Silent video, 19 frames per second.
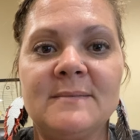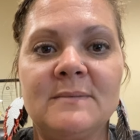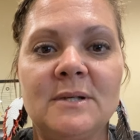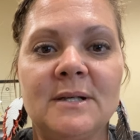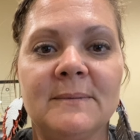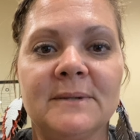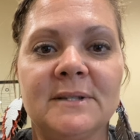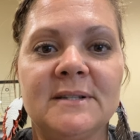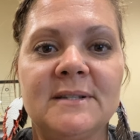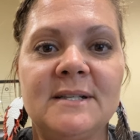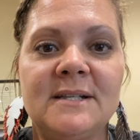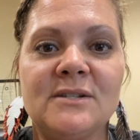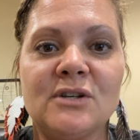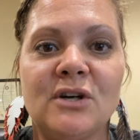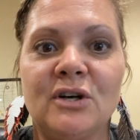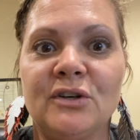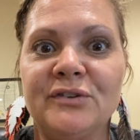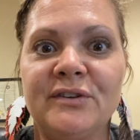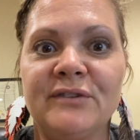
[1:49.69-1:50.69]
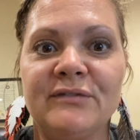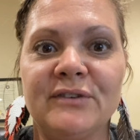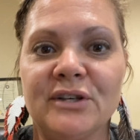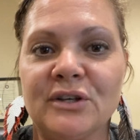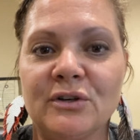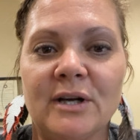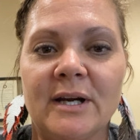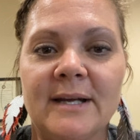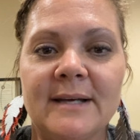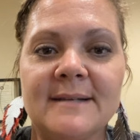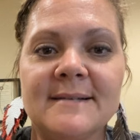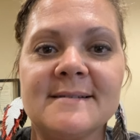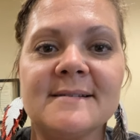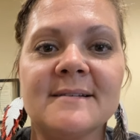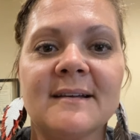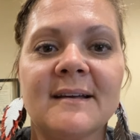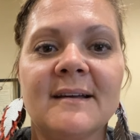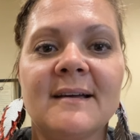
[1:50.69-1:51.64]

be able to teach all different grades.